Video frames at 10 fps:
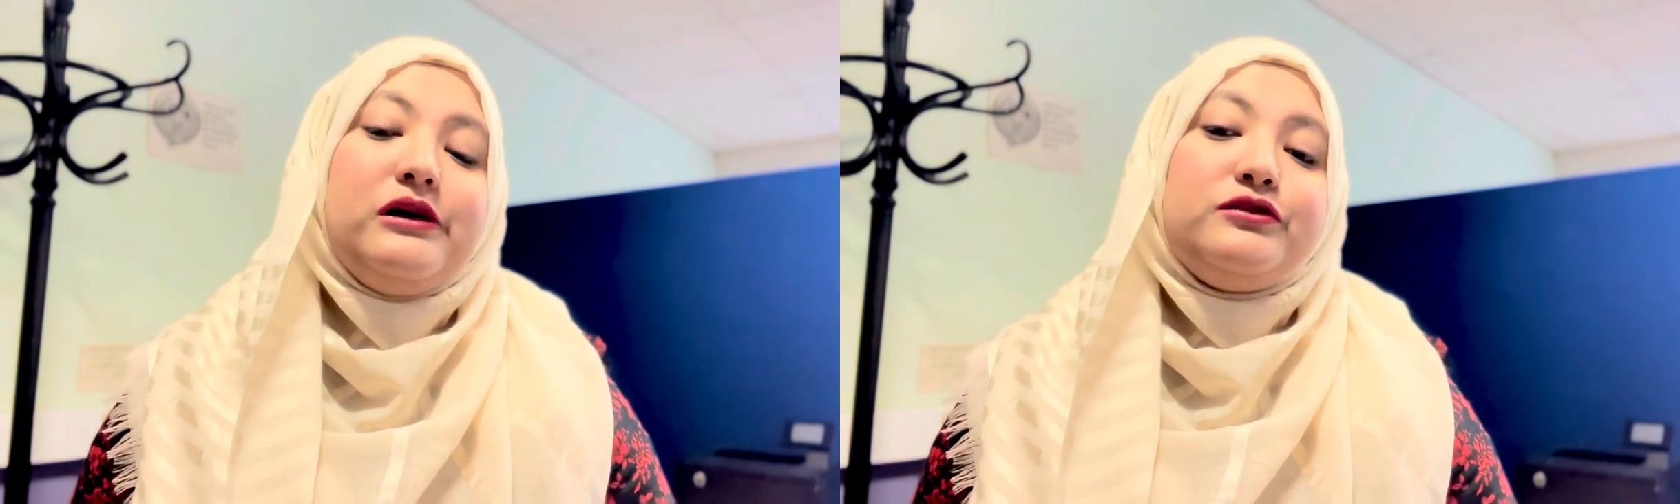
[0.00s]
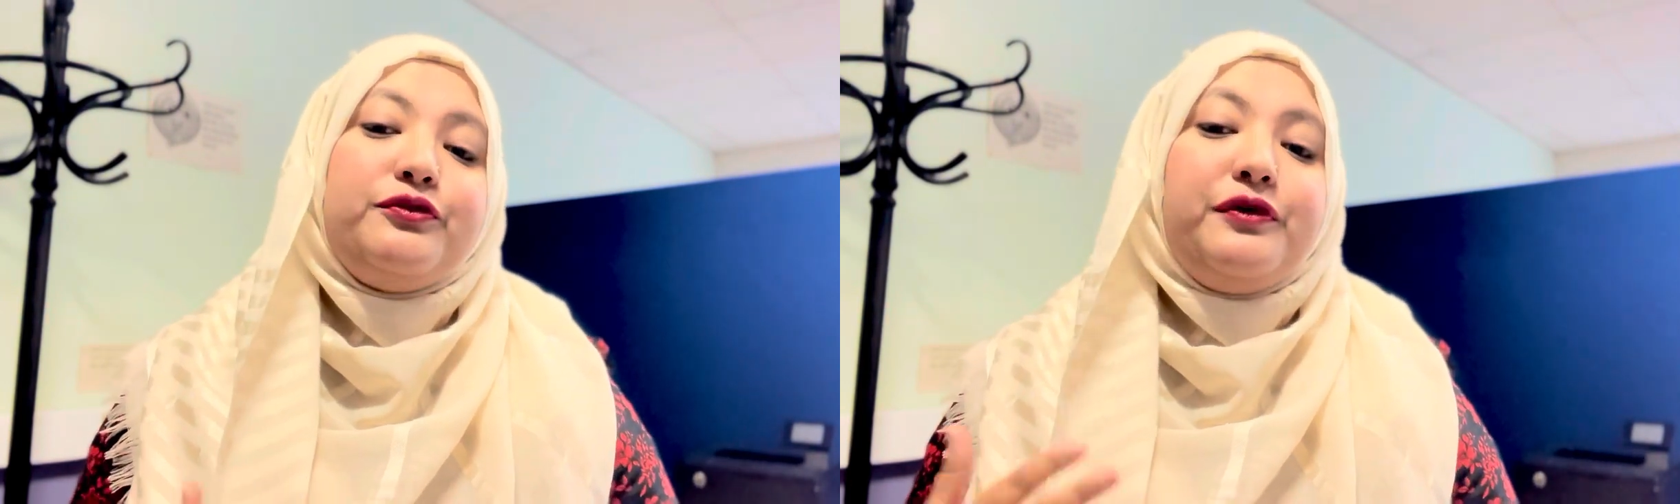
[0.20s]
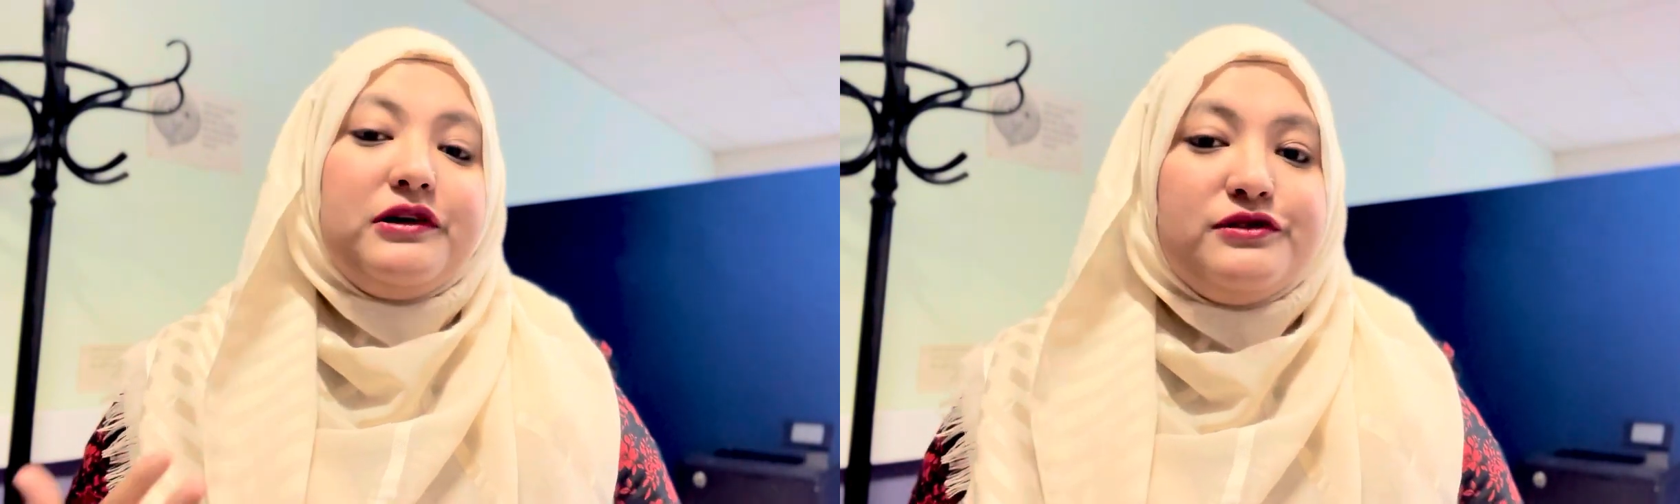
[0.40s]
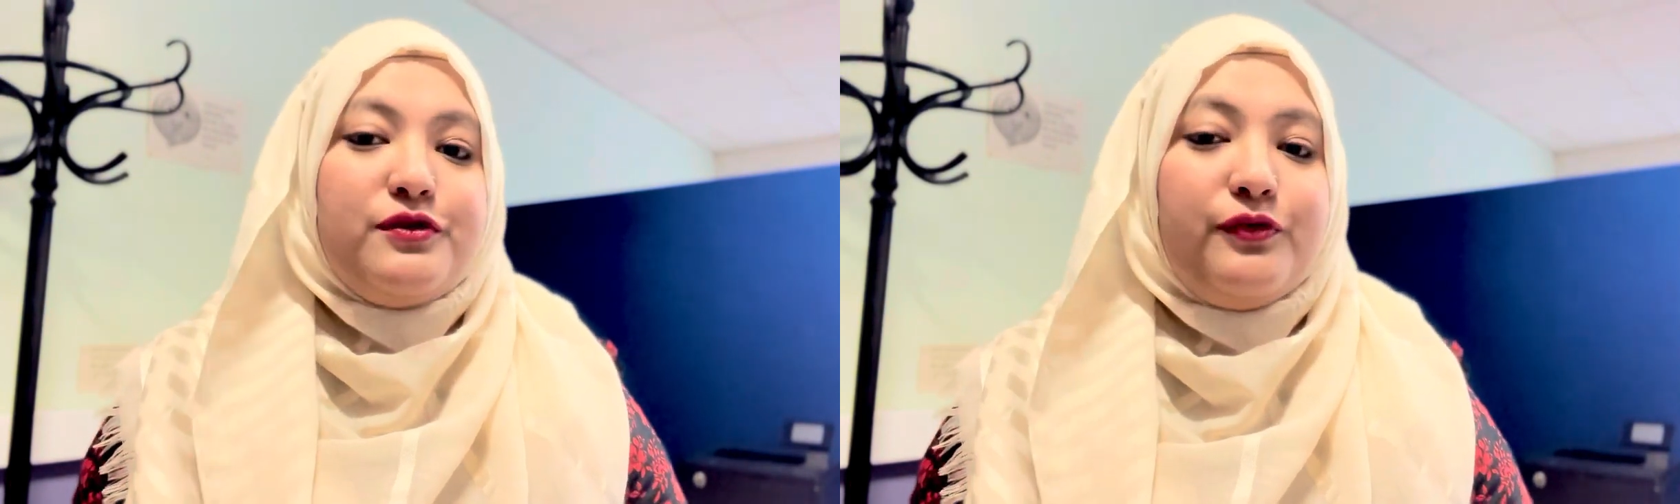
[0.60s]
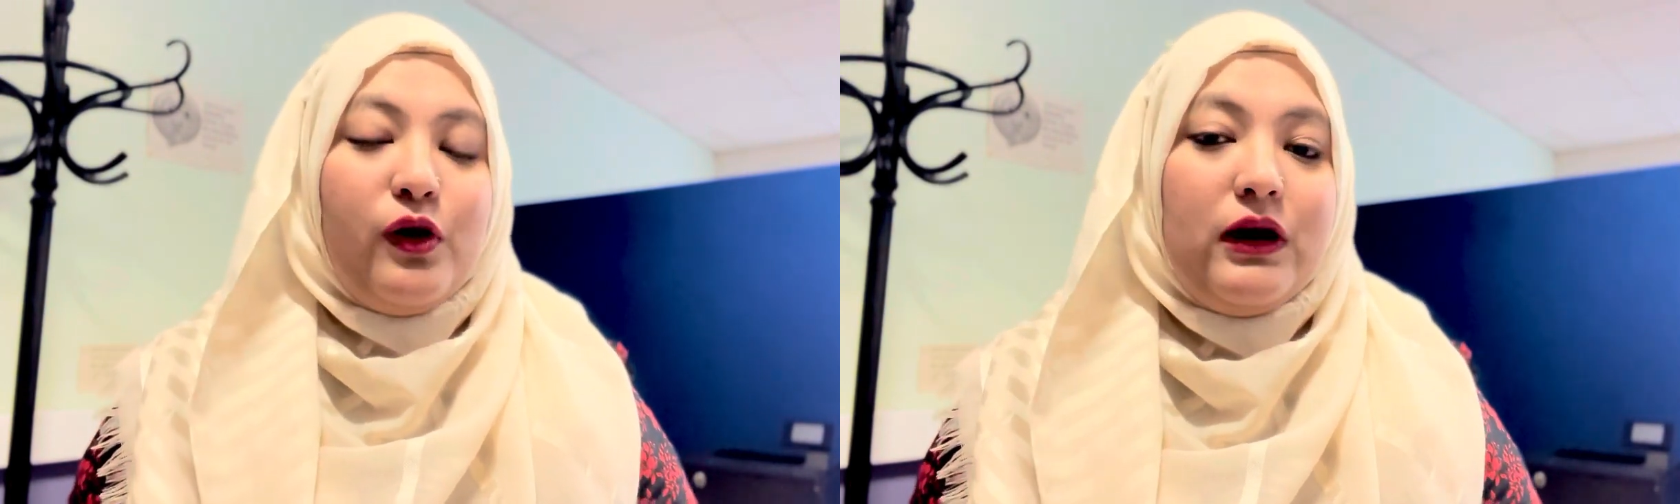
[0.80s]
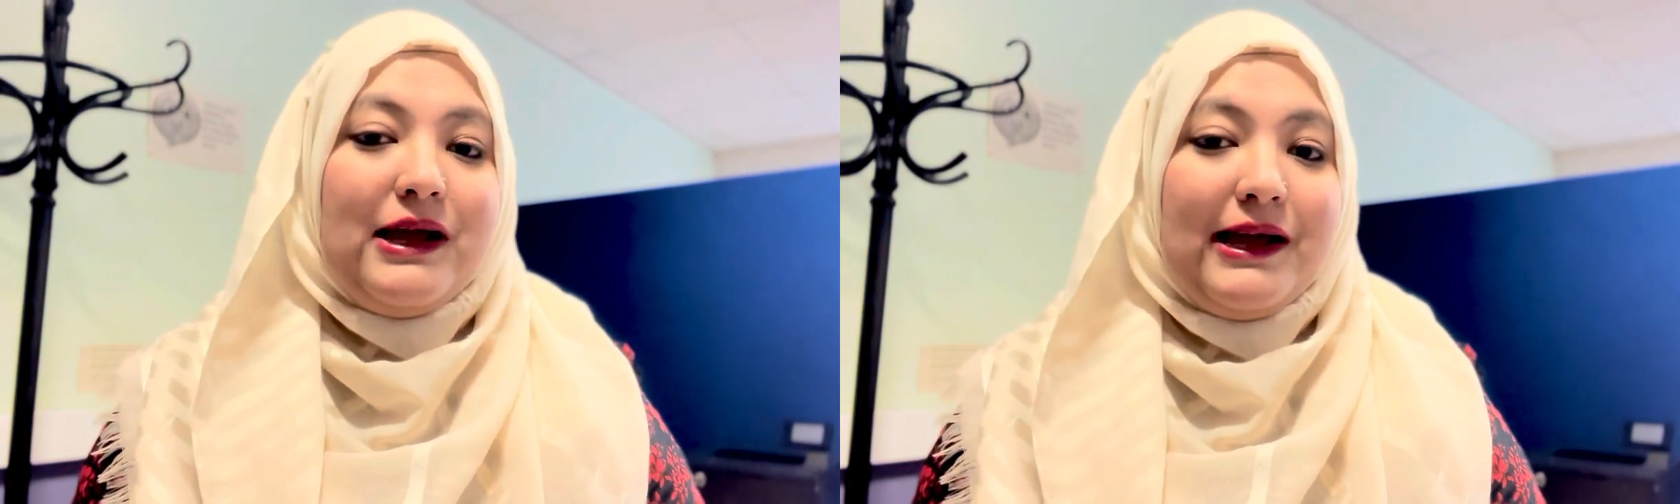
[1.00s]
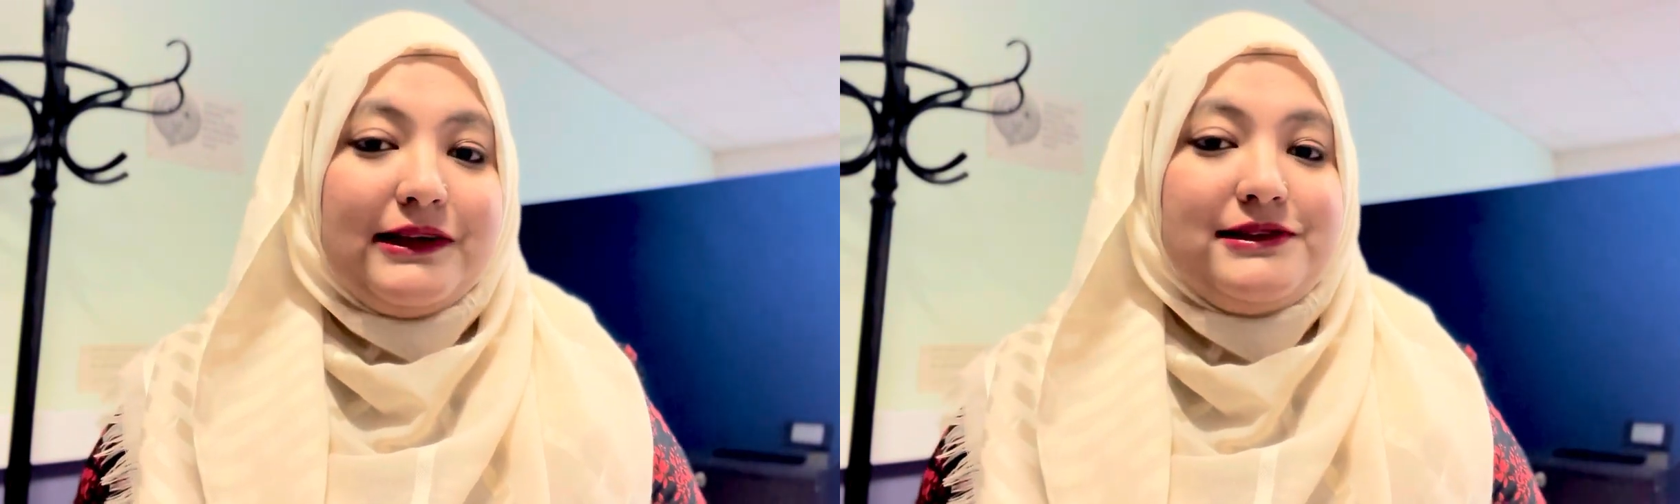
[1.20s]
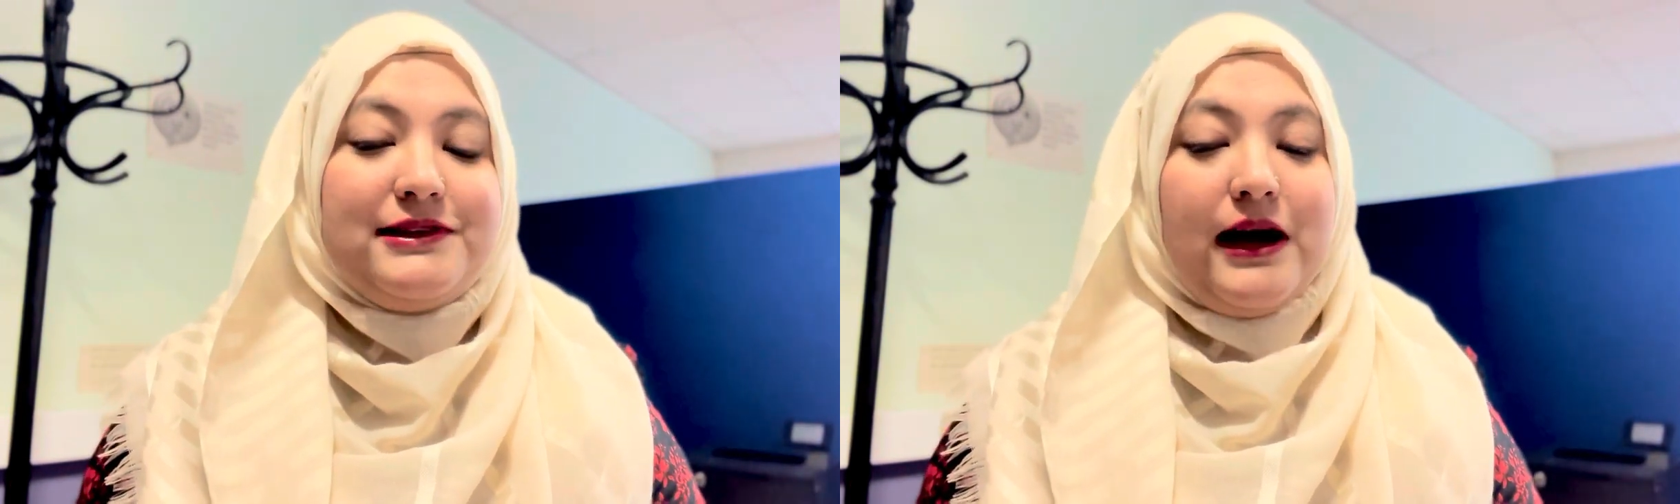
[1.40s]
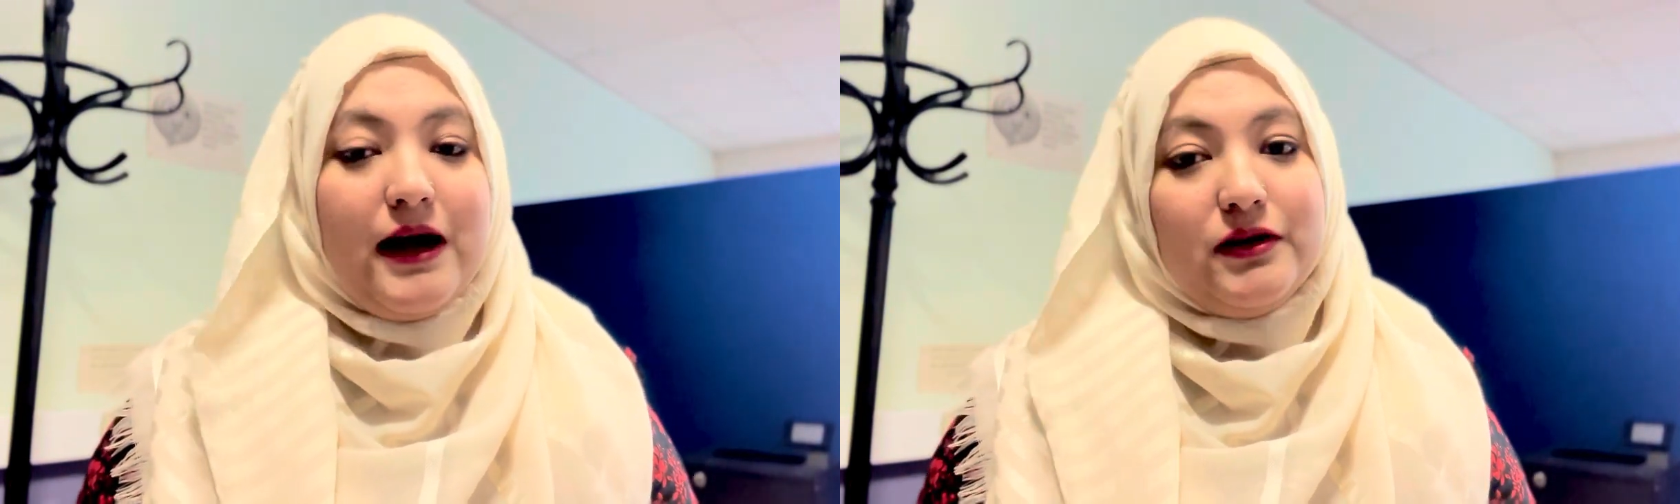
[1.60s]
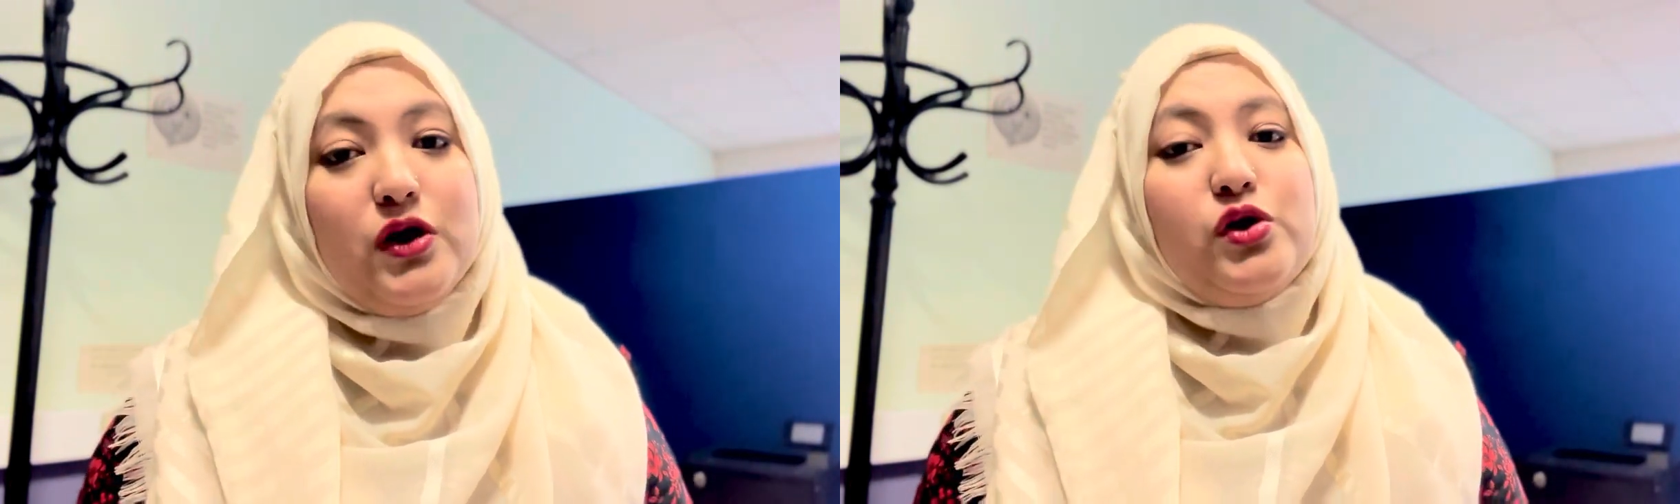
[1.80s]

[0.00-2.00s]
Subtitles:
So first of all is that